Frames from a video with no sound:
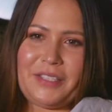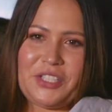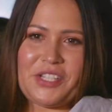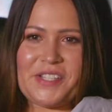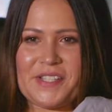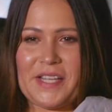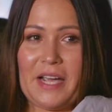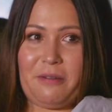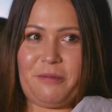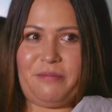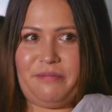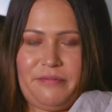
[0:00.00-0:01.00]
just I
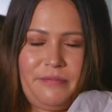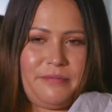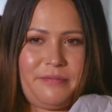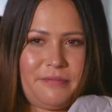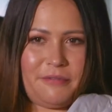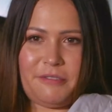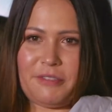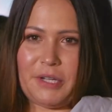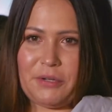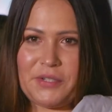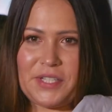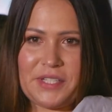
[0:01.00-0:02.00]
was
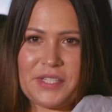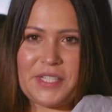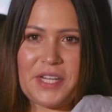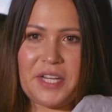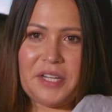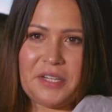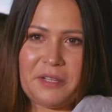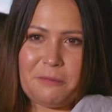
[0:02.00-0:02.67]
I was 16.